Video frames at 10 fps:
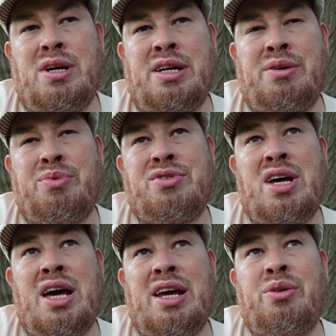I was
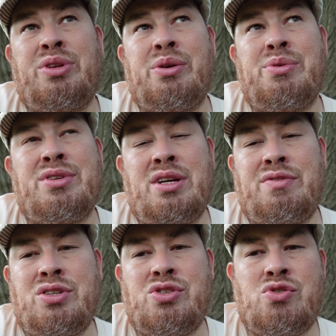not, I don't think it was
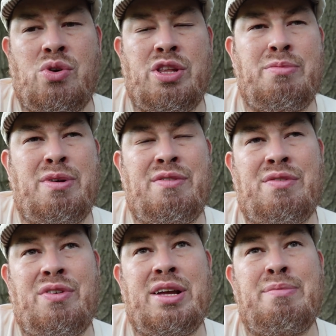enough to destroy them. I, I
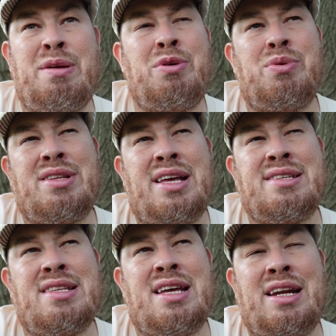forget, maybe it was
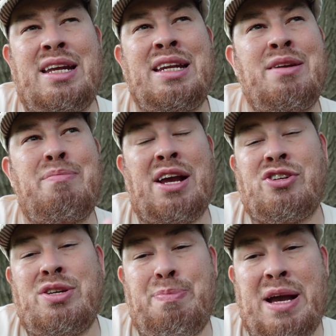less than that. He didn't
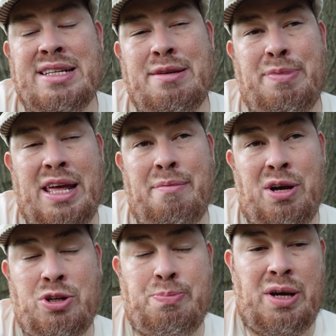actually pass it by that
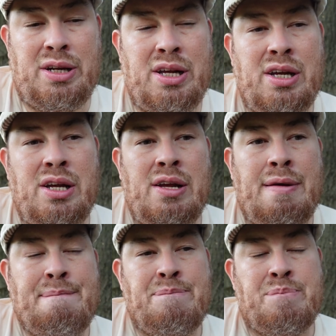much, but
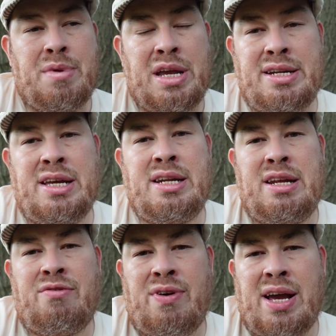he did,
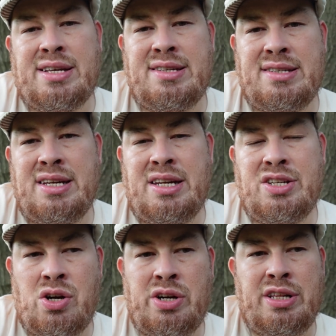in fact, succeed in
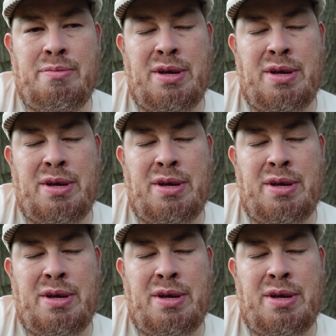turning them.